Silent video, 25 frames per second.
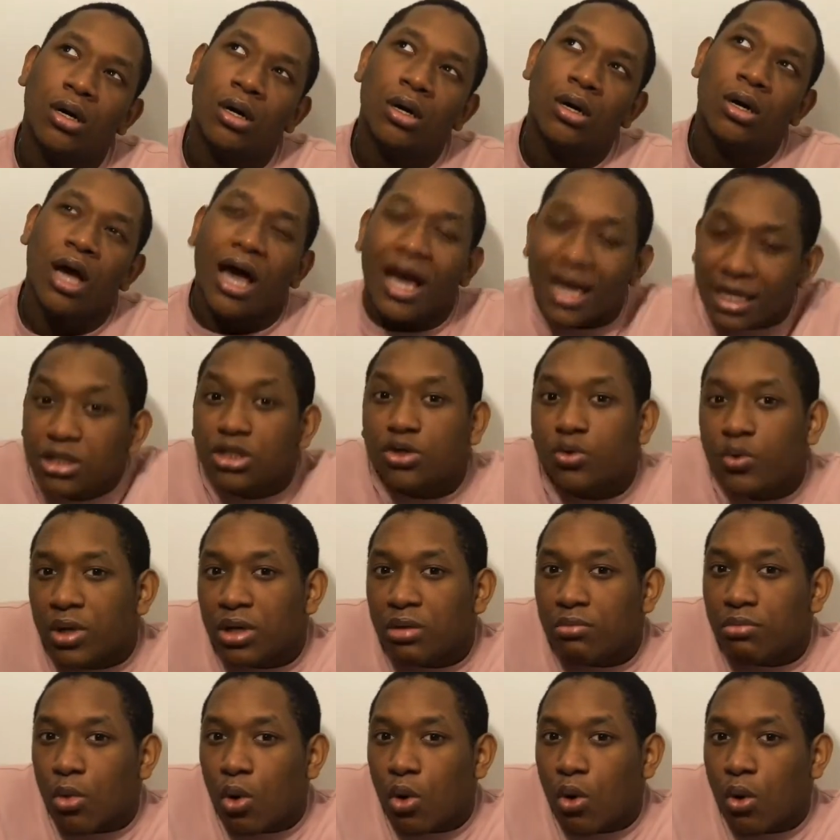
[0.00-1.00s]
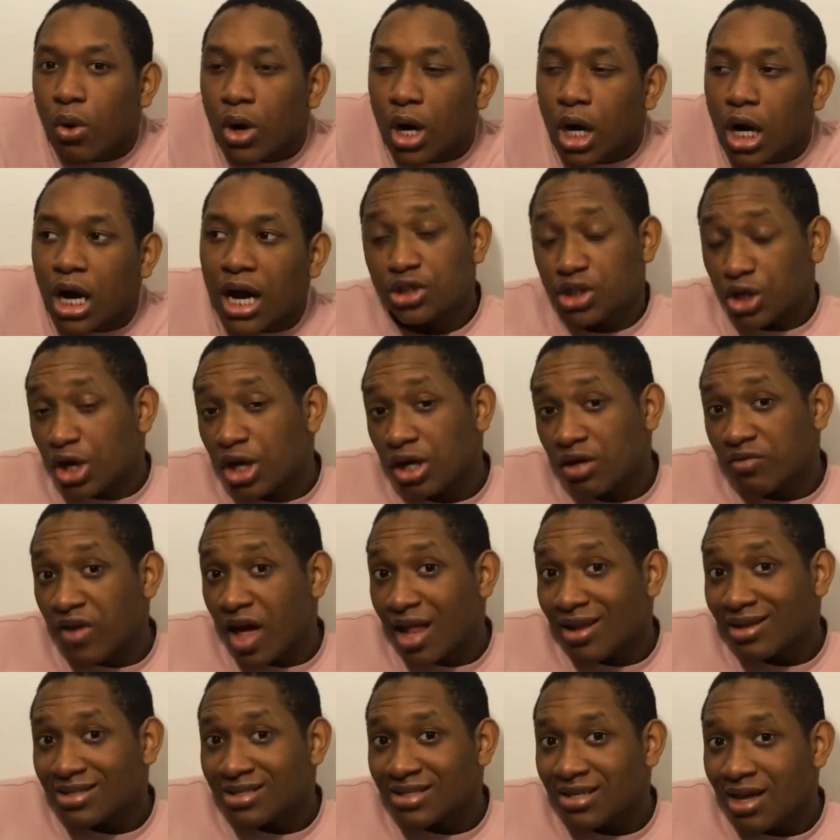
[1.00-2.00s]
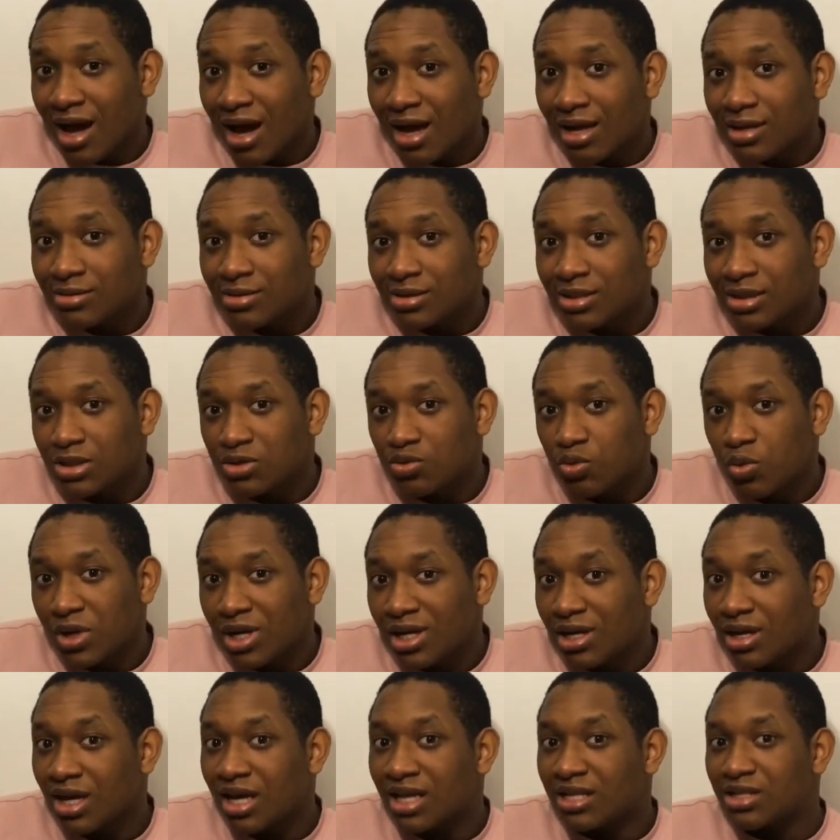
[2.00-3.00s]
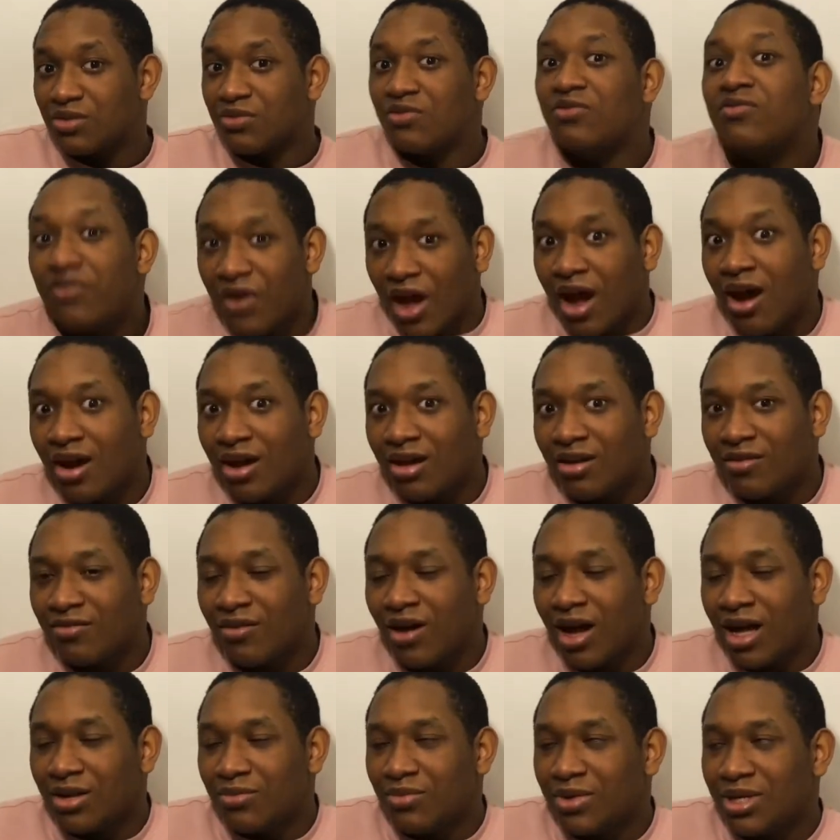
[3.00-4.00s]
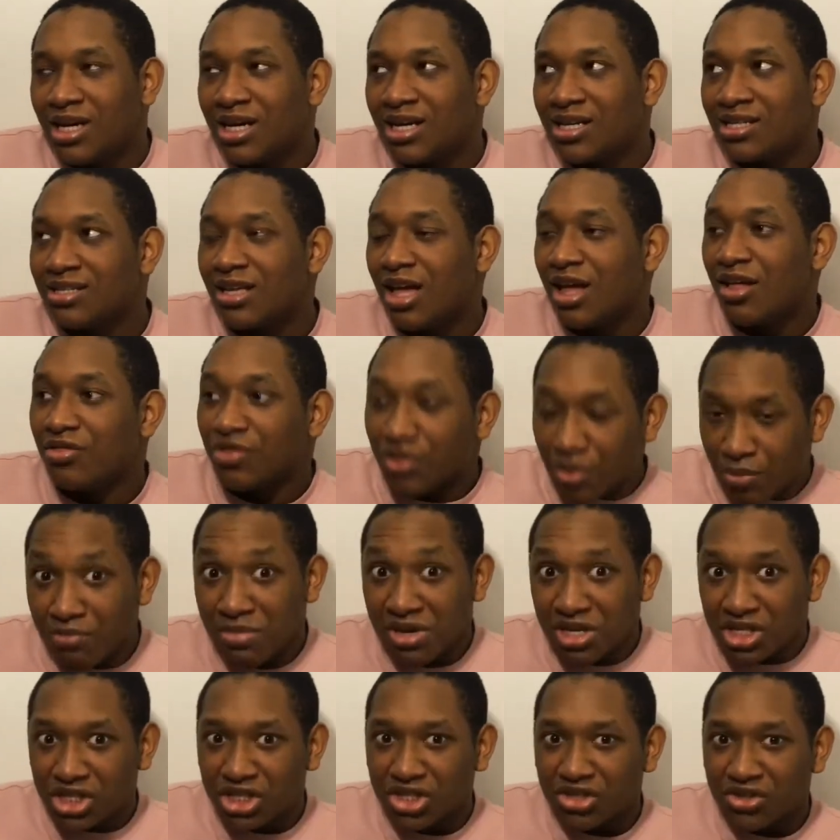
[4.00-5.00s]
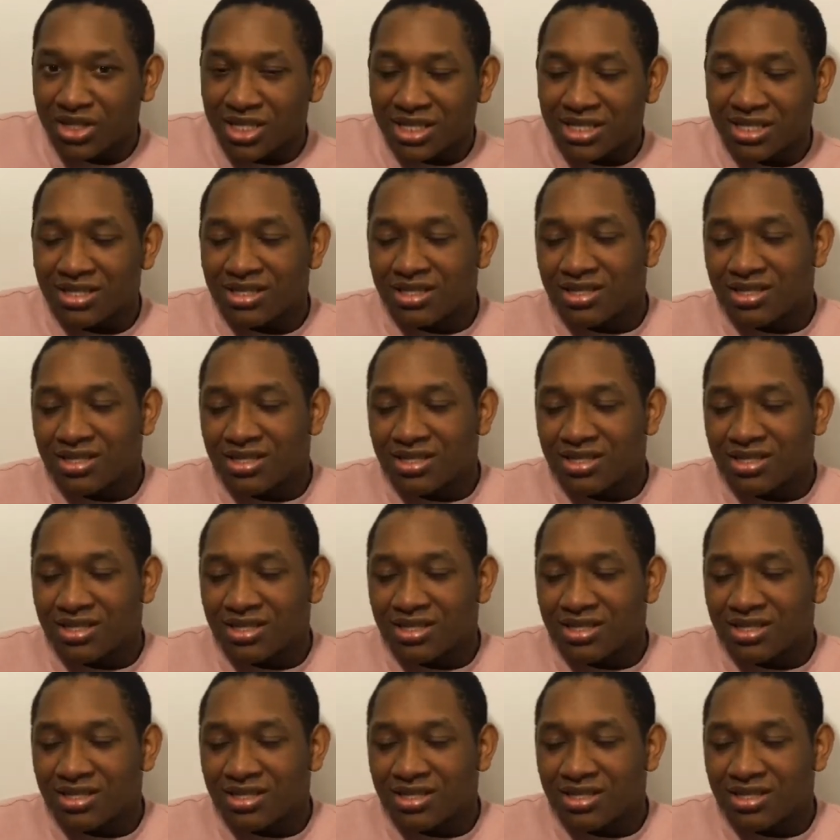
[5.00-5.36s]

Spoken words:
I do it more. During Valentine's is when it gets very fun because the mistress